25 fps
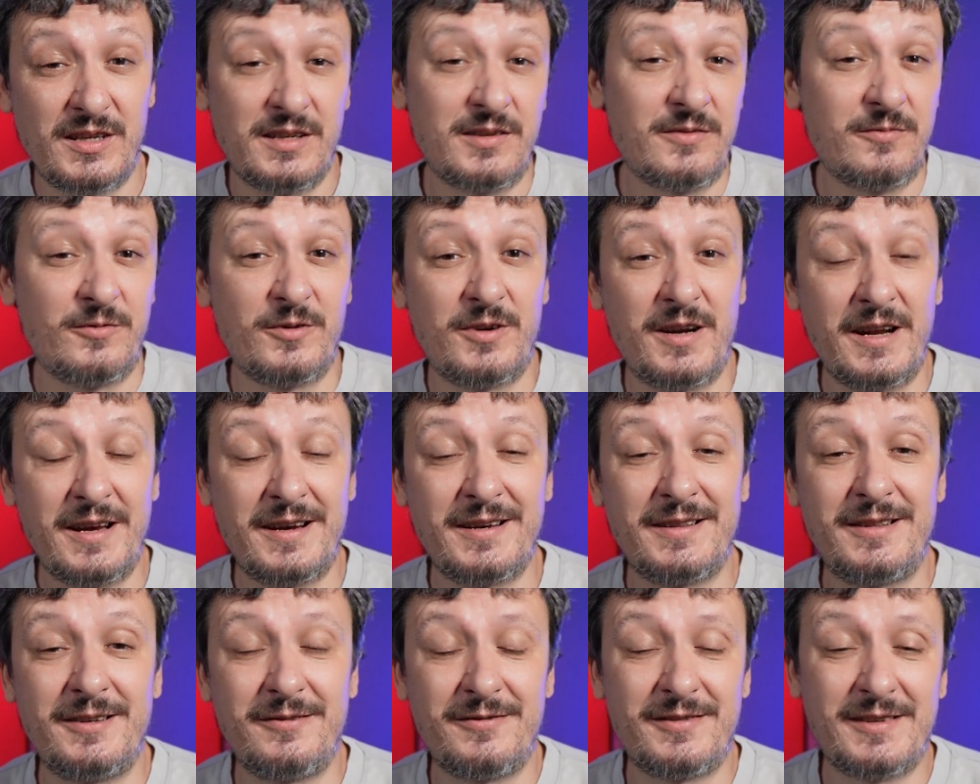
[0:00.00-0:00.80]
as for
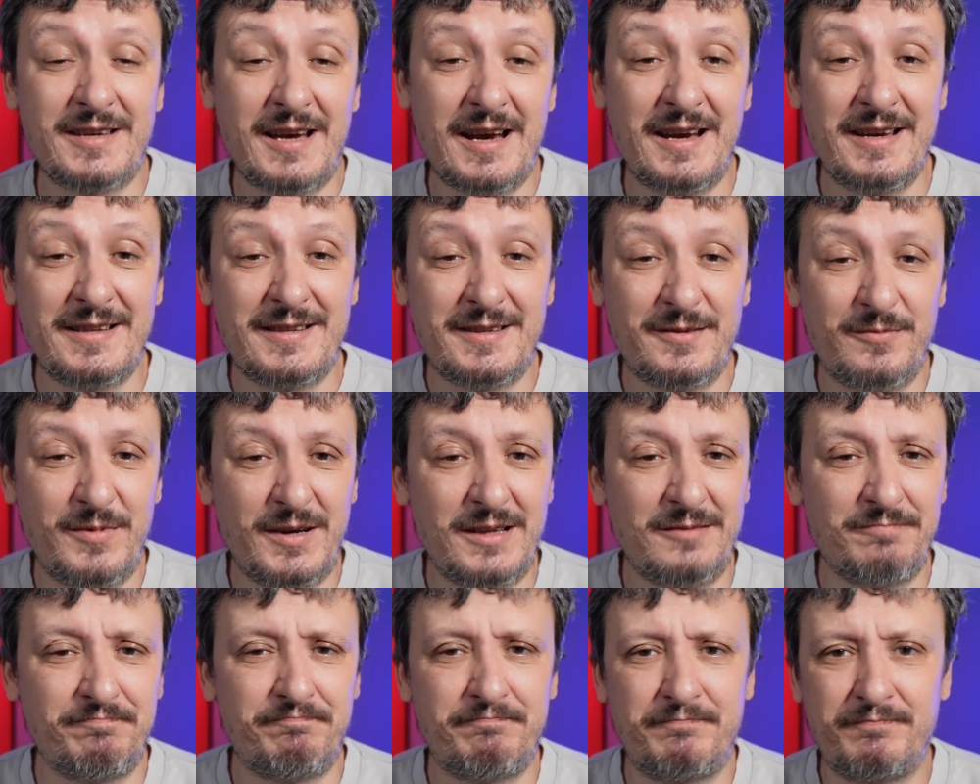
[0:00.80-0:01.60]
negative sides,
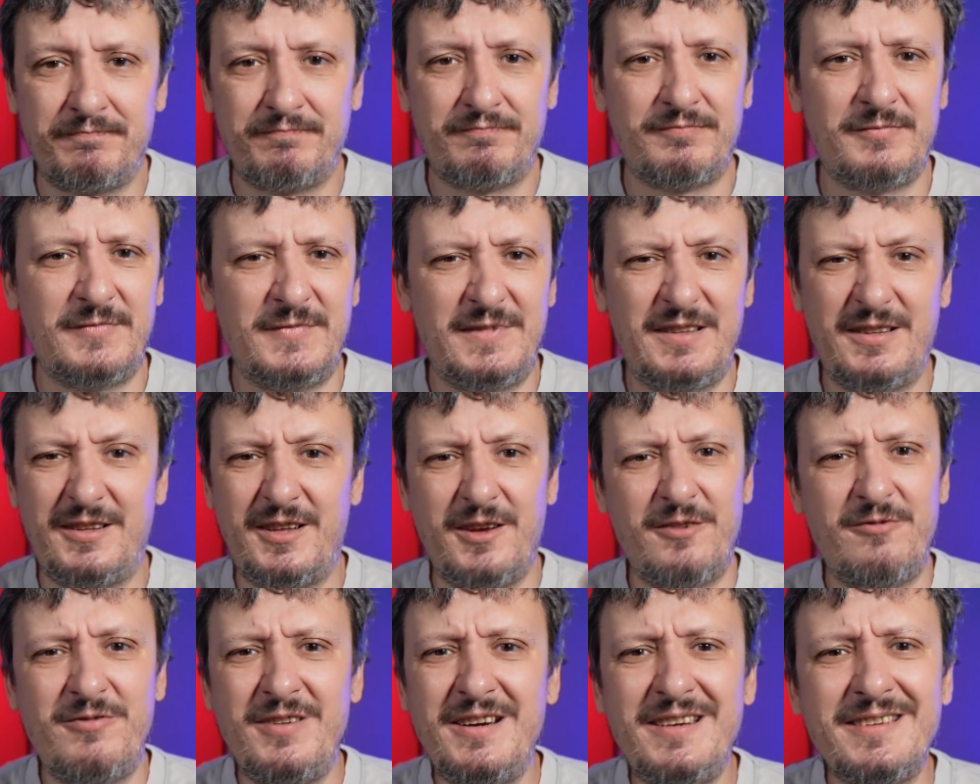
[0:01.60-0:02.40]
well,
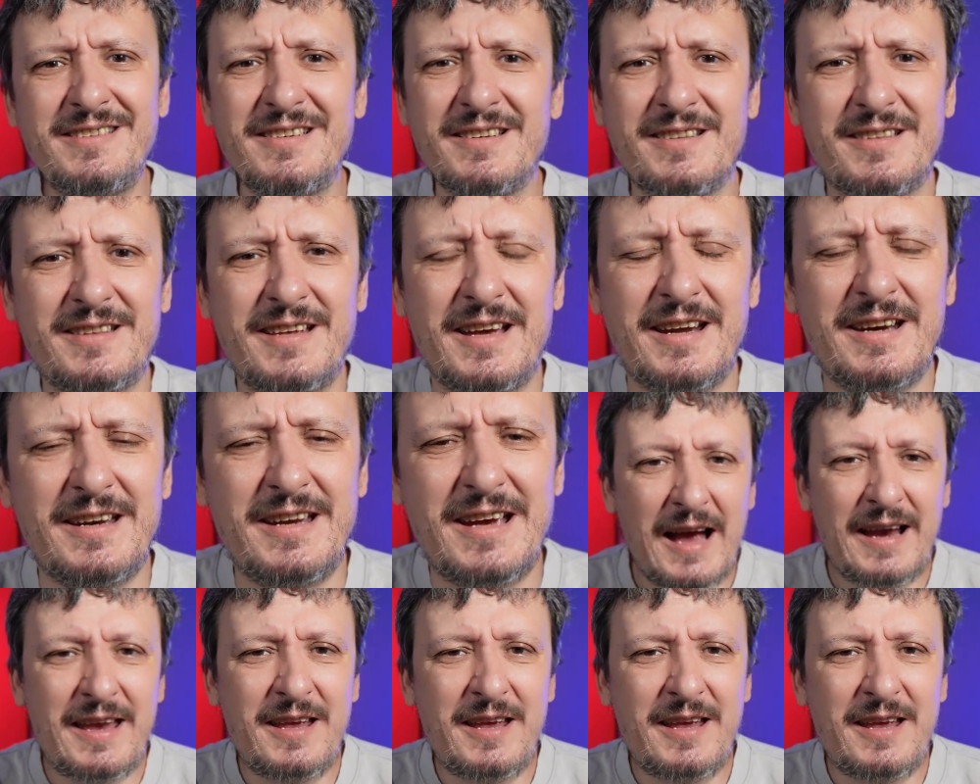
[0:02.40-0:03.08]
there isn't any.